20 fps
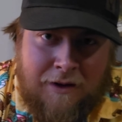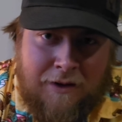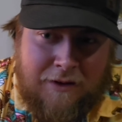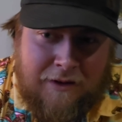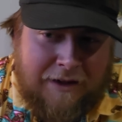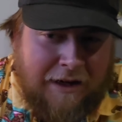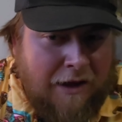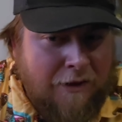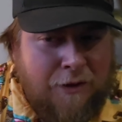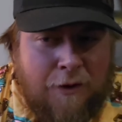
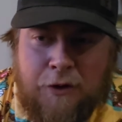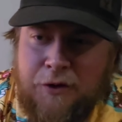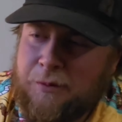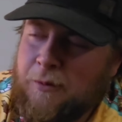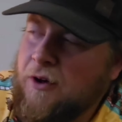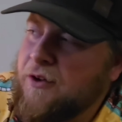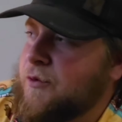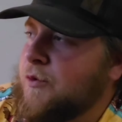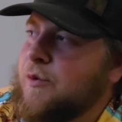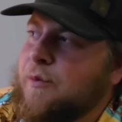Like I throw
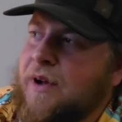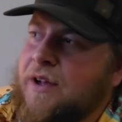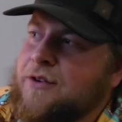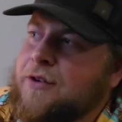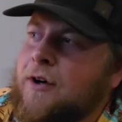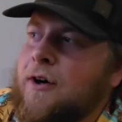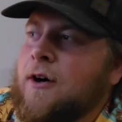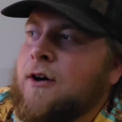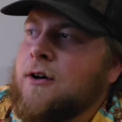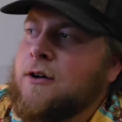small swim baits
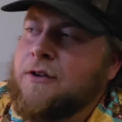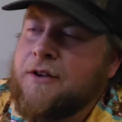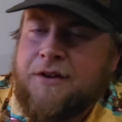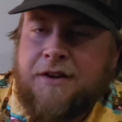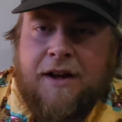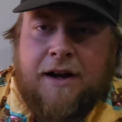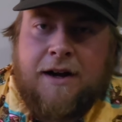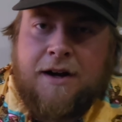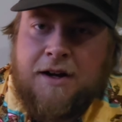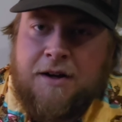all the
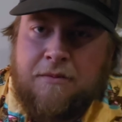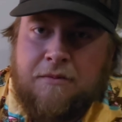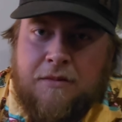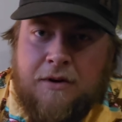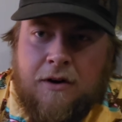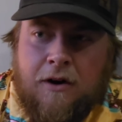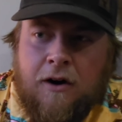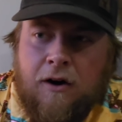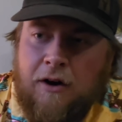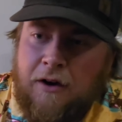time
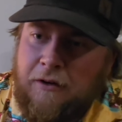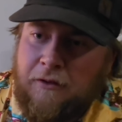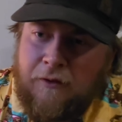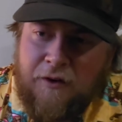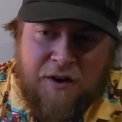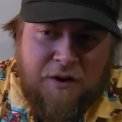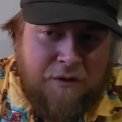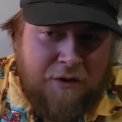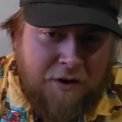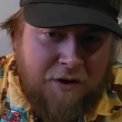on
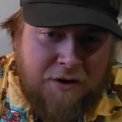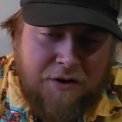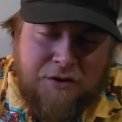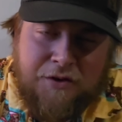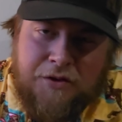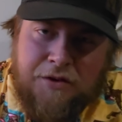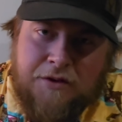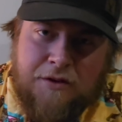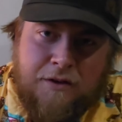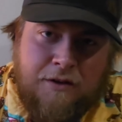
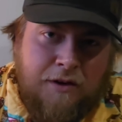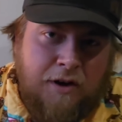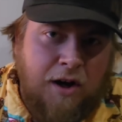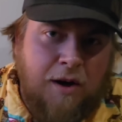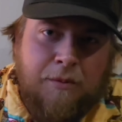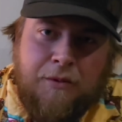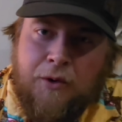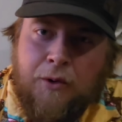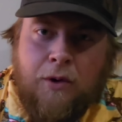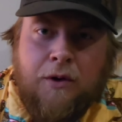rivers
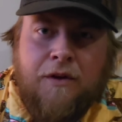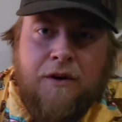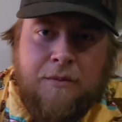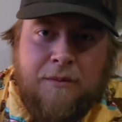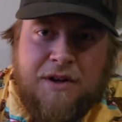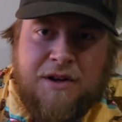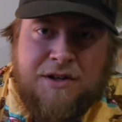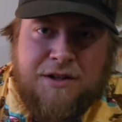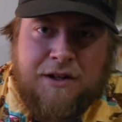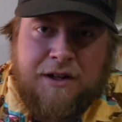up north in
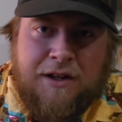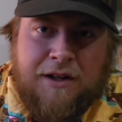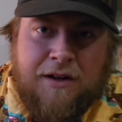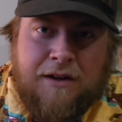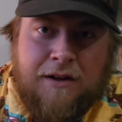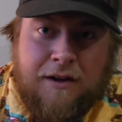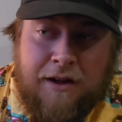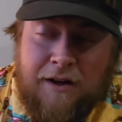Michigan,